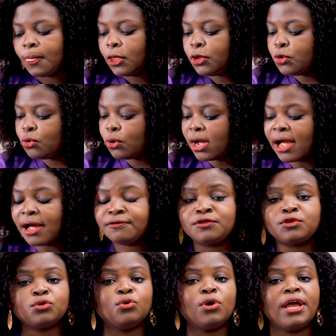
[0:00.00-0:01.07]
You have
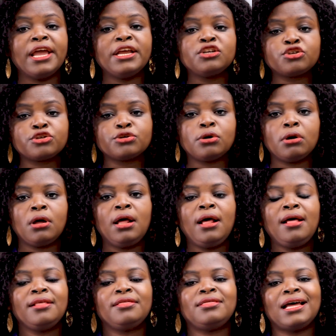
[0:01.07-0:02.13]
to ensure
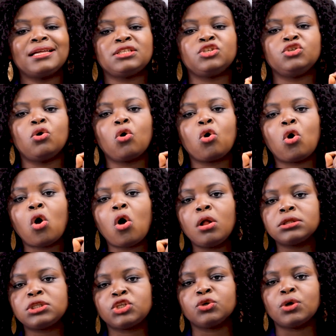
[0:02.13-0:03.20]
that your
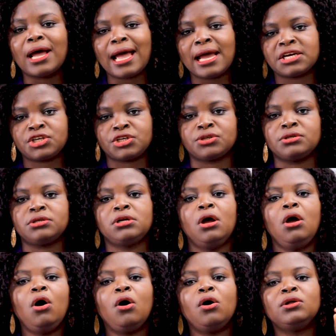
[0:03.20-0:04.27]
call to action
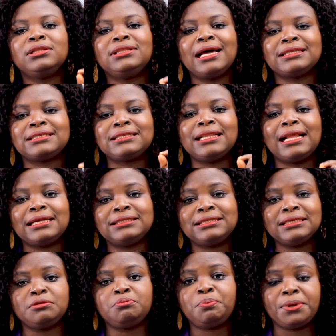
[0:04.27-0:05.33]
on that
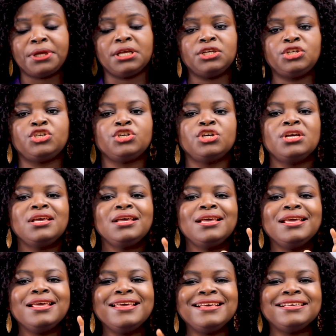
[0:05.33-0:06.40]
landing page
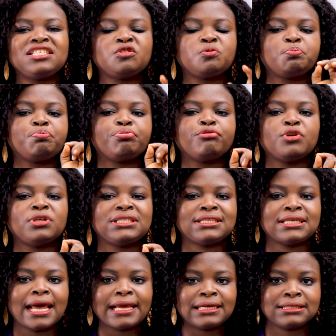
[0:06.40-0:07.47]
is
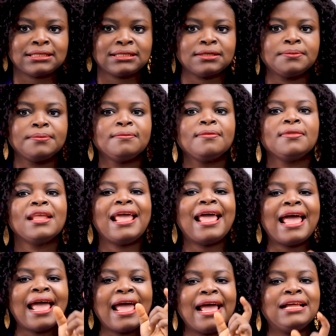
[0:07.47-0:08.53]
precise
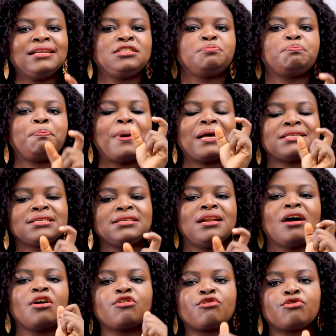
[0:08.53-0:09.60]
and passing
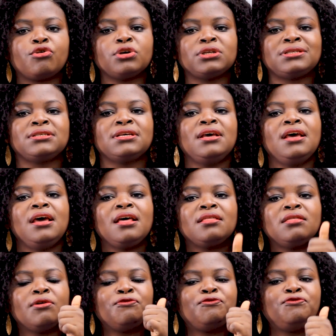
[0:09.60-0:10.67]
across
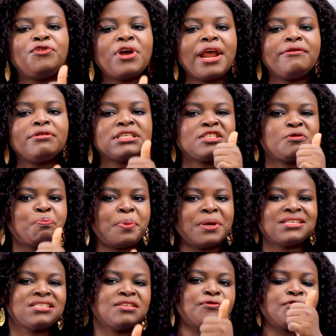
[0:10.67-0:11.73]
the very
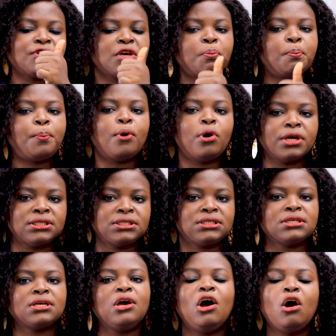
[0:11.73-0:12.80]
specific
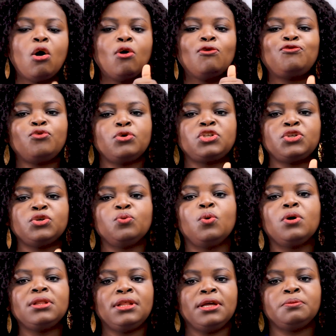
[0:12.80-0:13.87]
point of what you
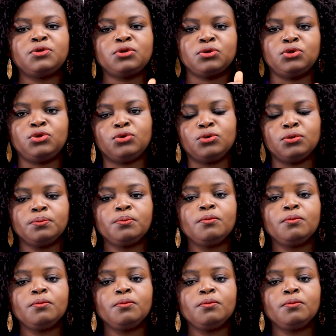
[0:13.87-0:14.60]
want them to do.